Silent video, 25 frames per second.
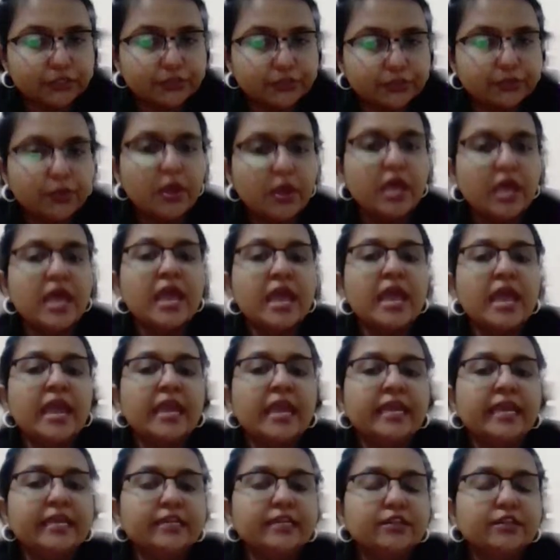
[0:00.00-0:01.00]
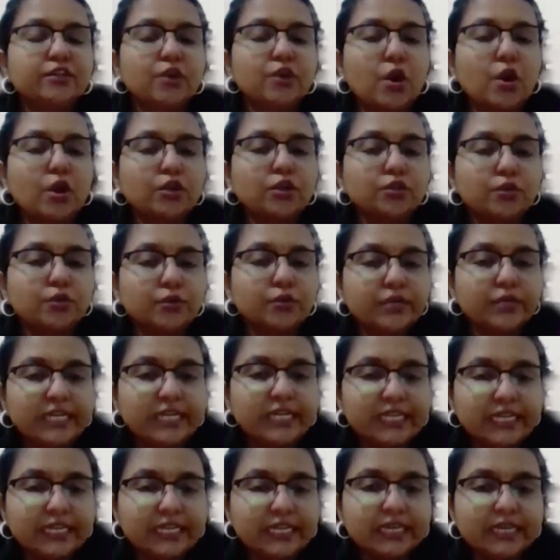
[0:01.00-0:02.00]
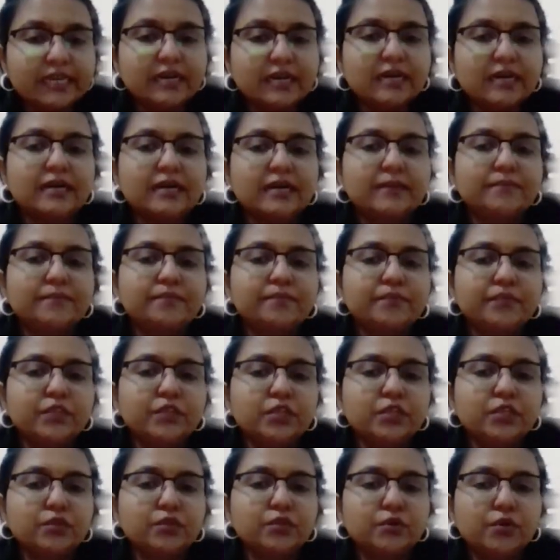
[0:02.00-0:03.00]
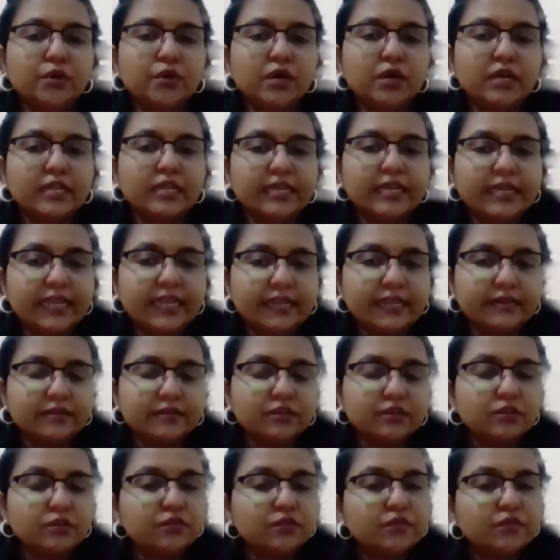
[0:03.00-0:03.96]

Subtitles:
So it not only, led